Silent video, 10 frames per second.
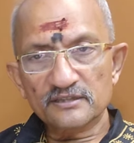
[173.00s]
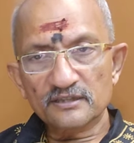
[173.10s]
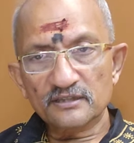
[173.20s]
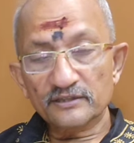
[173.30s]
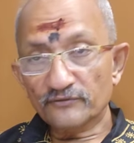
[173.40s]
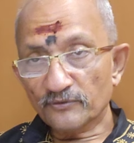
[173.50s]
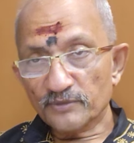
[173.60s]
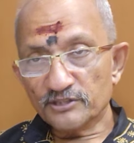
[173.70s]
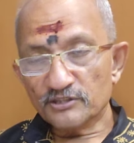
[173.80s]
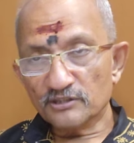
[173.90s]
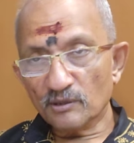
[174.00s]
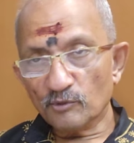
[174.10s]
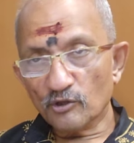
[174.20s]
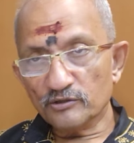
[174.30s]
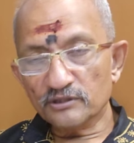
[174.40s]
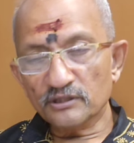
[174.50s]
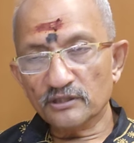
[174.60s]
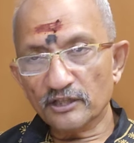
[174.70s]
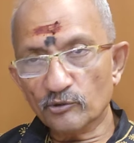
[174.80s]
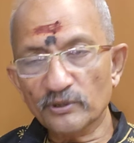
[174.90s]
information about
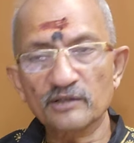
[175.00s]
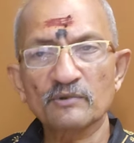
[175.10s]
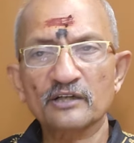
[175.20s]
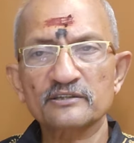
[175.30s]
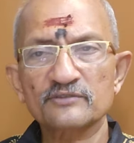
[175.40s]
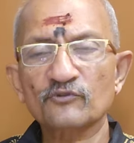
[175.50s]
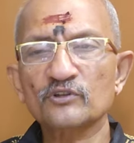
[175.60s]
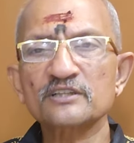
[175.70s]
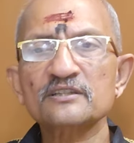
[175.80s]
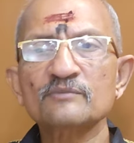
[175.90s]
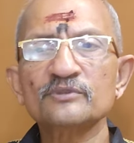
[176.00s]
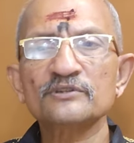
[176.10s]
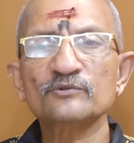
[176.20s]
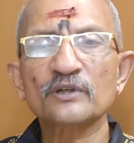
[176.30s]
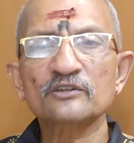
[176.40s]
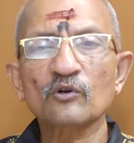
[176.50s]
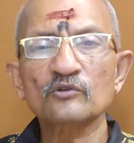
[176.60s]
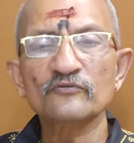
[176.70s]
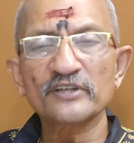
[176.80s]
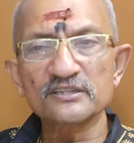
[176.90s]
equity markets. For example, you can
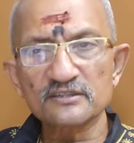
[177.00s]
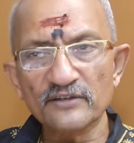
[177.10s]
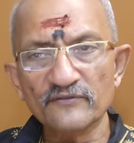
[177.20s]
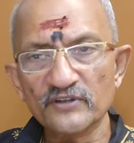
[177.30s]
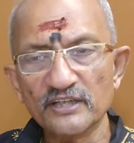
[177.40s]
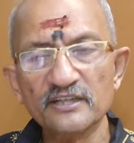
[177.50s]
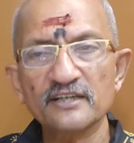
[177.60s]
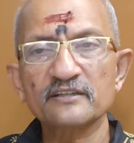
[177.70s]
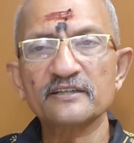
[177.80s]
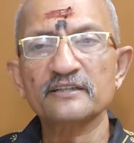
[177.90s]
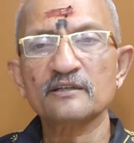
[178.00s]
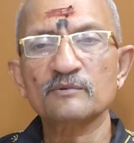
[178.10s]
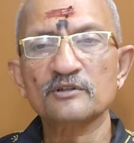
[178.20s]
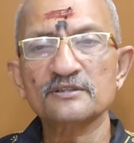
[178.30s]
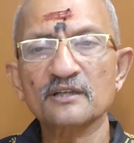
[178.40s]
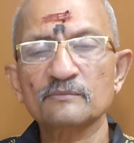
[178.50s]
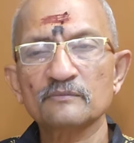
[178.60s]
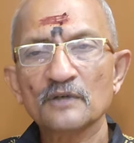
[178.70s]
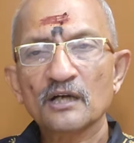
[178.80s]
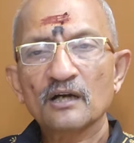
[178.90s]
always every day read about
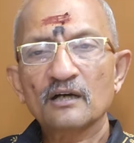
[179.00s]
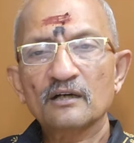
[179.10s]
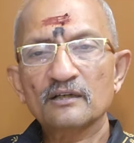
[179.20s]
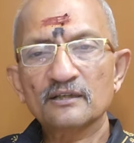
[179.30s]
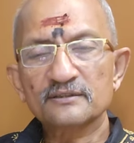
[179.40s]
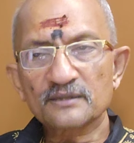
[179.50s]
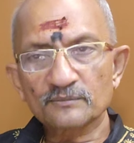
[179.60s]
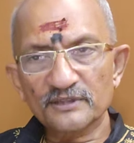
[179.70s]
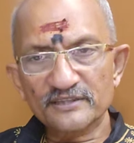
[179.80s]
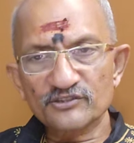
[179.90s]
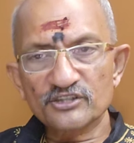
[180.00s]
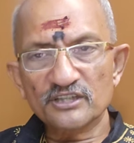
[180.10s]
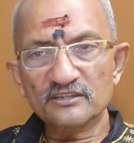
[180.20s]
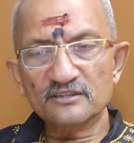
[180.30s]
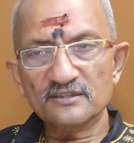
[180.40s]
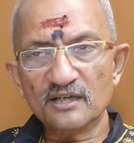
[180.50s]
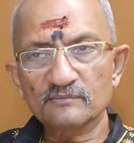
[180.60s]
some lynching,